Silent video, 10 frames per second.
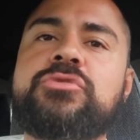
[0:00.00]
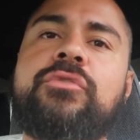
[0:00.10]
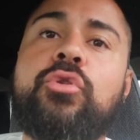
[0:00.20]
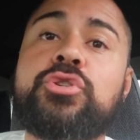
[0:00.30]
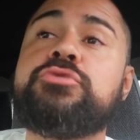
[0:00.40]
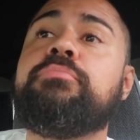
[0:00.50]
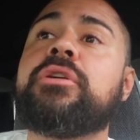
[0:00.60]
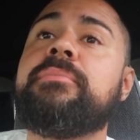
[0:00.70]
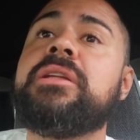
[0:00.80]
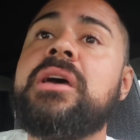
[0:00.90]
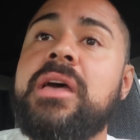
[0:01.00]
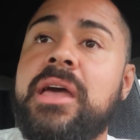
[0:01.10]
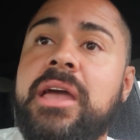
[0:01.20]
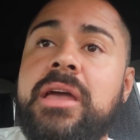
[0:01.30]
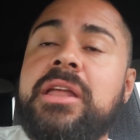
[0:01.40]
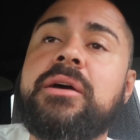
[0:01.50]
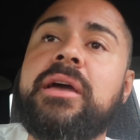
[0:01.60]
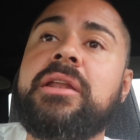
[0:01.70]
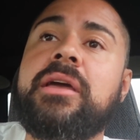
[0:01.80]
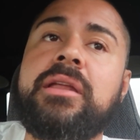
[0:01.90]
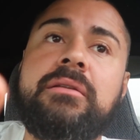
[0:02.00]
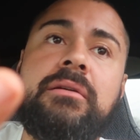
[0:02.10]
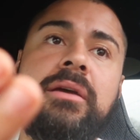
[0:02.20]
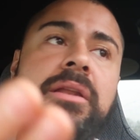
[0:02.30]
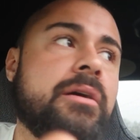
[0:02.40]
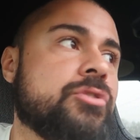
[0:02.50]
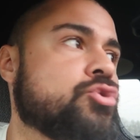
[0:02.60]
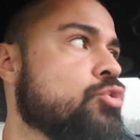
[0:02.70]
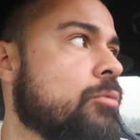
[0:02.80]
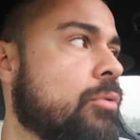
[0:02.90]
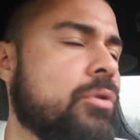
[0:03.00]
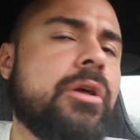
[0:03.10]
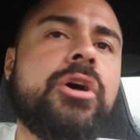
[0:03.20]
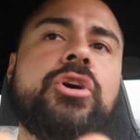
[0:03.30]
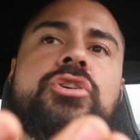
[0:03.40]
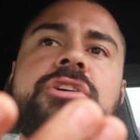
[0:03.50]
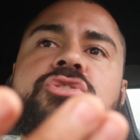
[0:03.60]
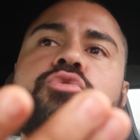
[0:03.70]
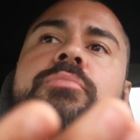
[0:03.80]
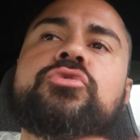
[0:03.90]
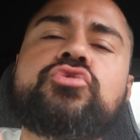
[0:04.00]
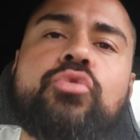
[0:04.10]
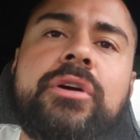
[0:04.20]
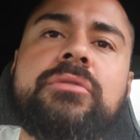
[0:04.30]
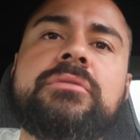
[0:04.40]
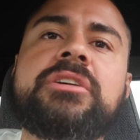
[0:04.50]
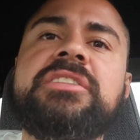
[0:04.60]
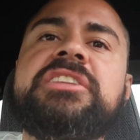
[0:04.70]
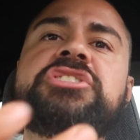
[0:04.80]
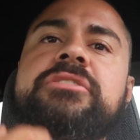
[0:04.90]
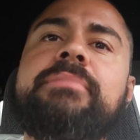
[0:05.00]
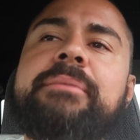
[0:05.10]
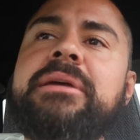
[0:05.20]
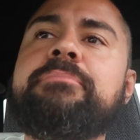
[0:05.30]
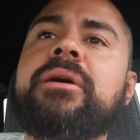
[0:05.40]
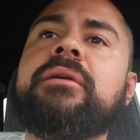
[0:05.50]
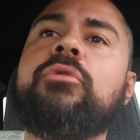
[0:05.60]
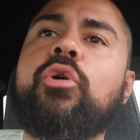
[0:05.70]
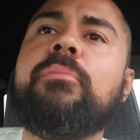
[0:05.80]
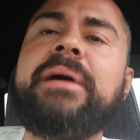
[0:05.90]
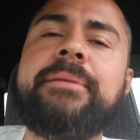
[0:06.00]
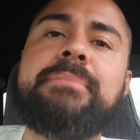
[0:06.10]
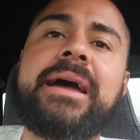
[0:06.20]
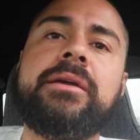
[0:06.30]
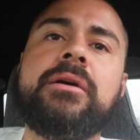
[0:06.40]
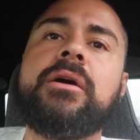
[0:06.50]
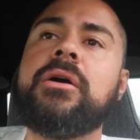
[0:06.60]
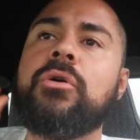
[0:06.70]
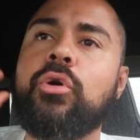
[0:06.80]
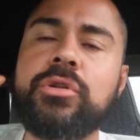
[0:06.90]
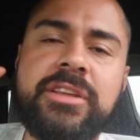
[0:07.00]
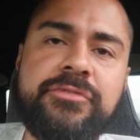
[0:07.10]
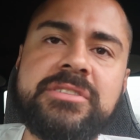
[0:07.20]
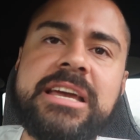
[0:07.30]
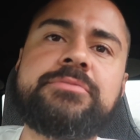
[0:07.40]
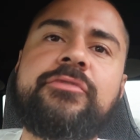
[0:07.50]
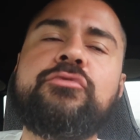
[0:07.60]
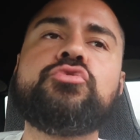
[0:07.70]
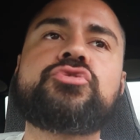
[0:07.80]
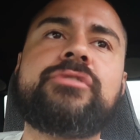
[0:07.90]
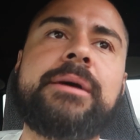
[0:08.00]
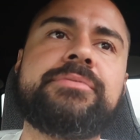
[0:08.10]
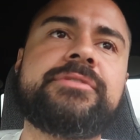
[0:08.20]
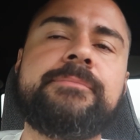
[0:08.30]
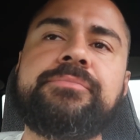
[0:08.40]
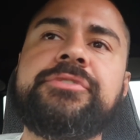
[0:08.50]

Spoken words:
So of course you put them in a suitable soil conditioned by me, but all made by all different types of food scraps.